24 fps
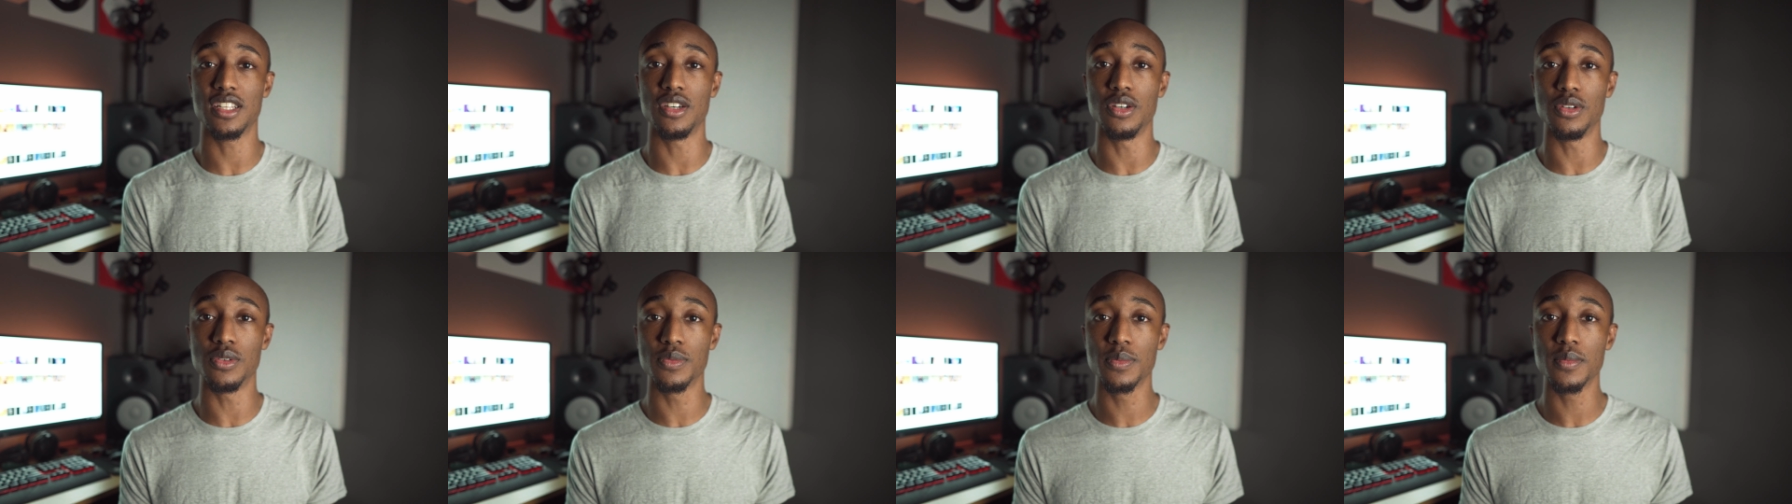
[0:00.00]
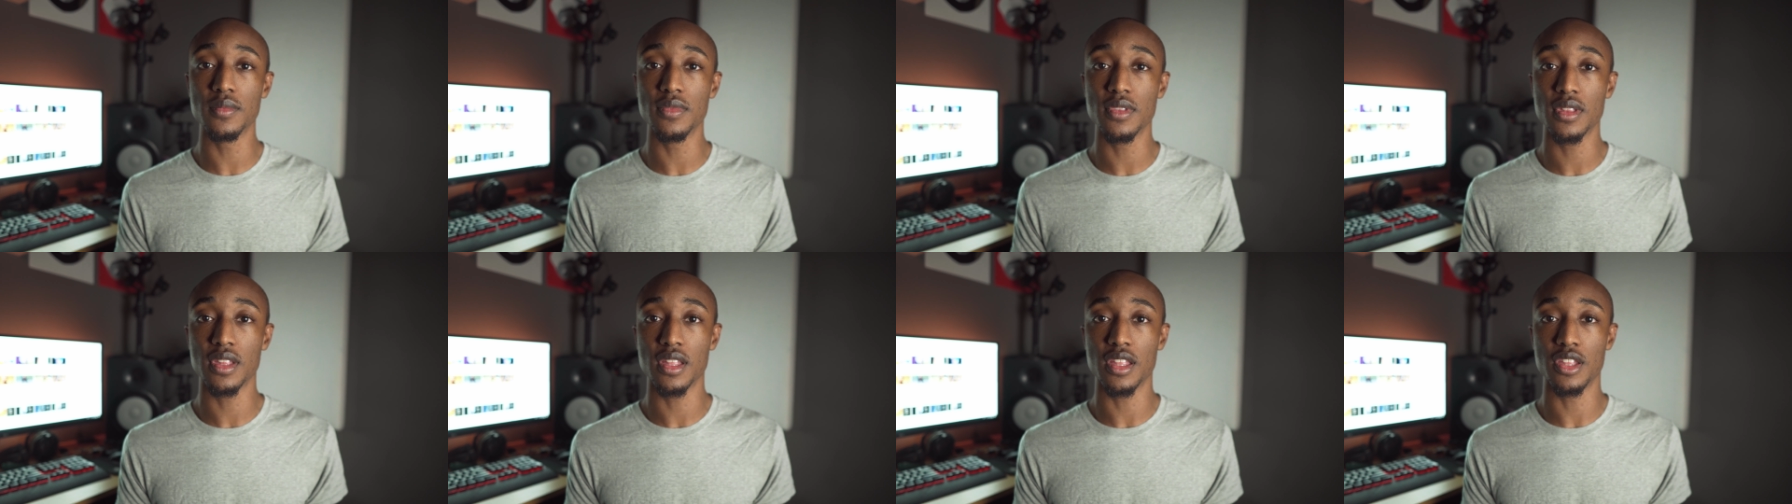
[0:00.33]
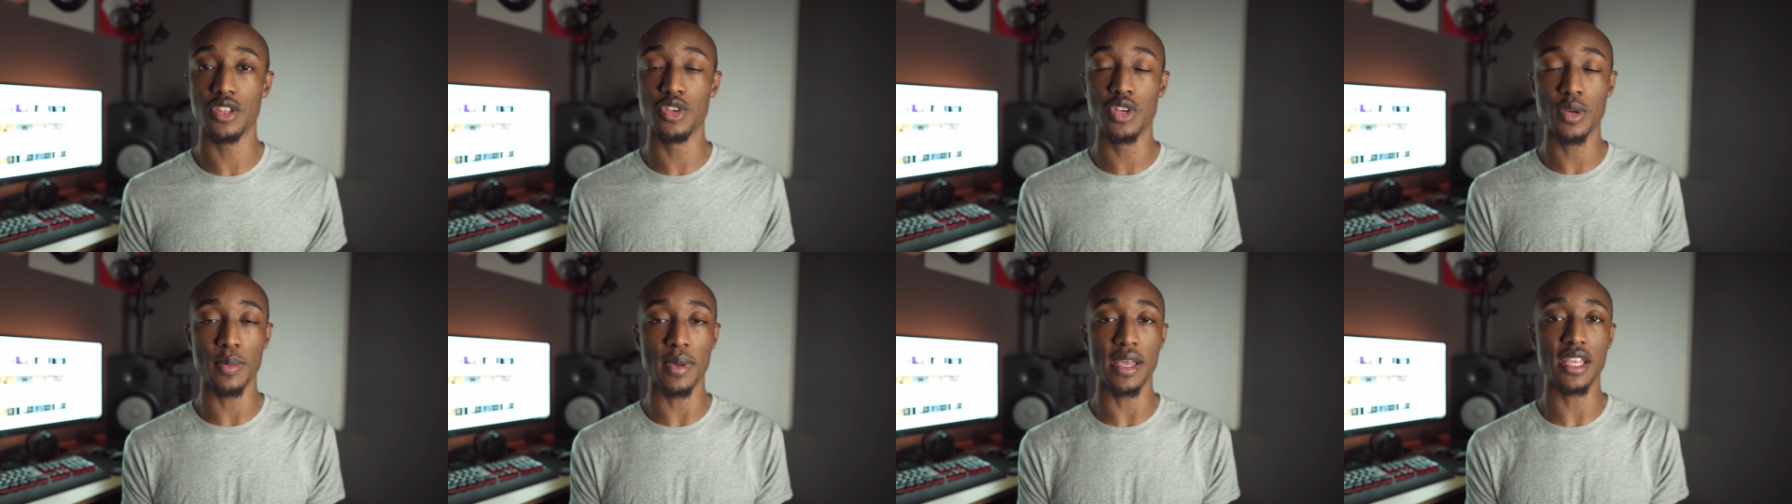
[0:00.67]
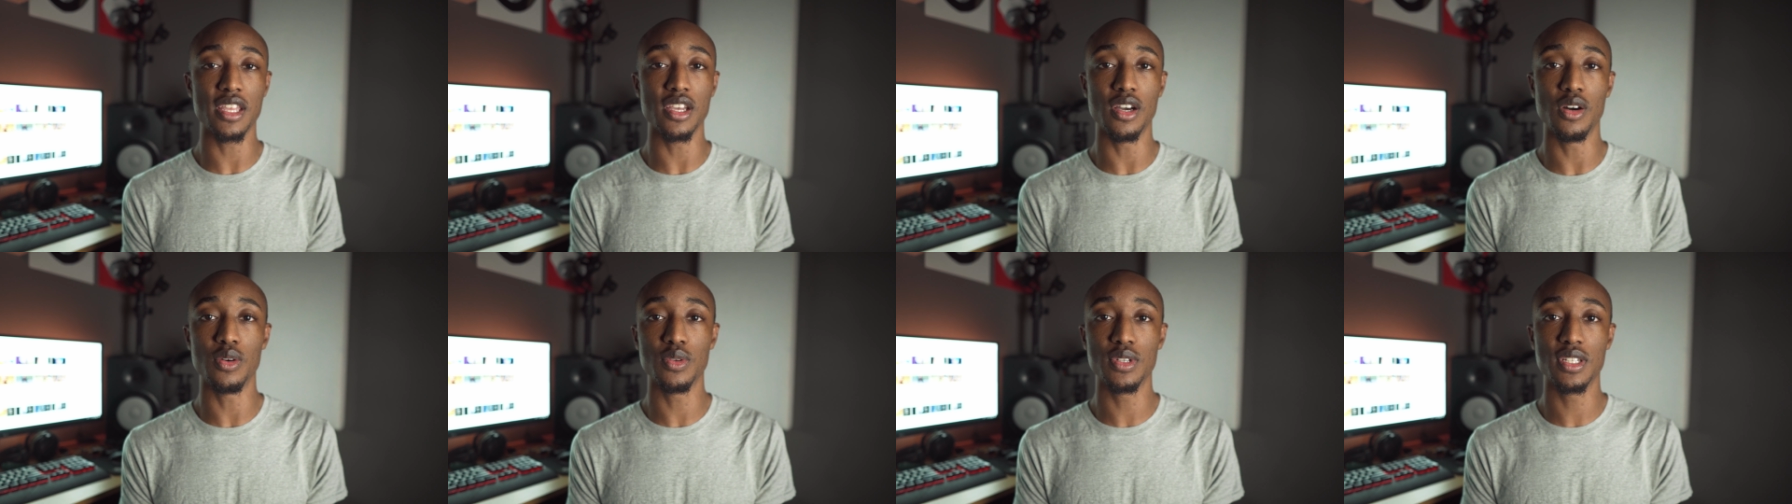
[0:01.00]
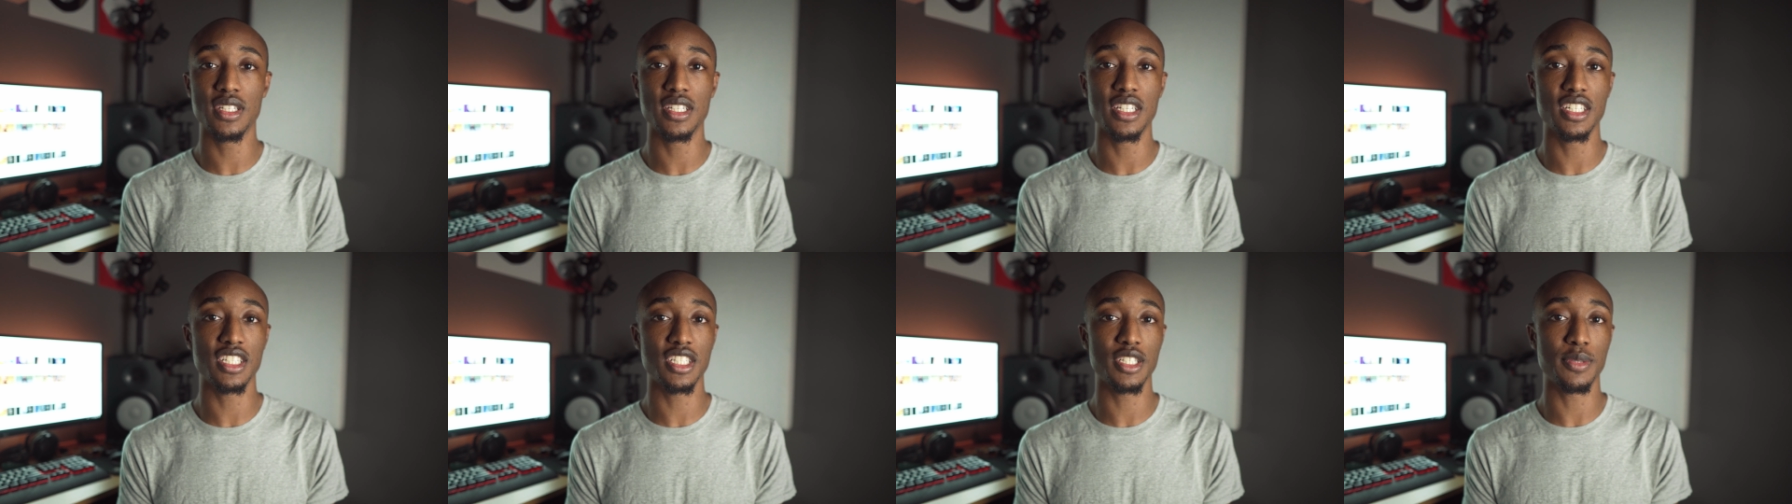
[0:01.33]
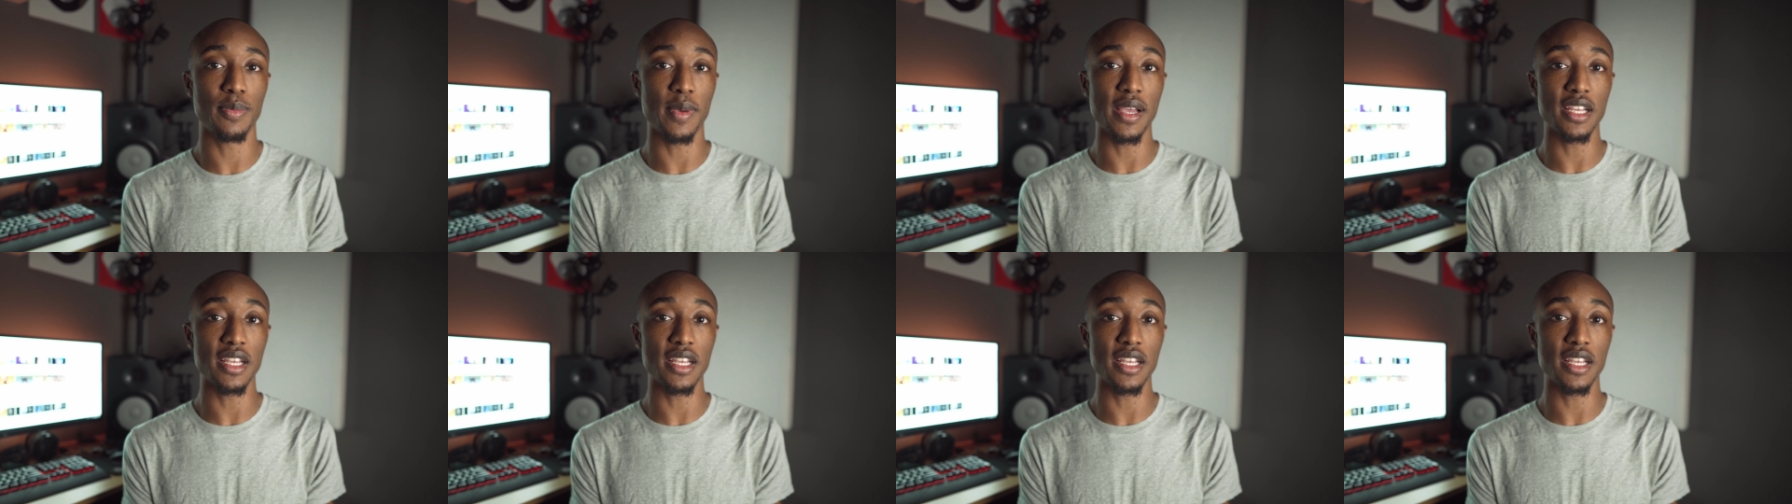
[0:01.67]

So you can make your own decisions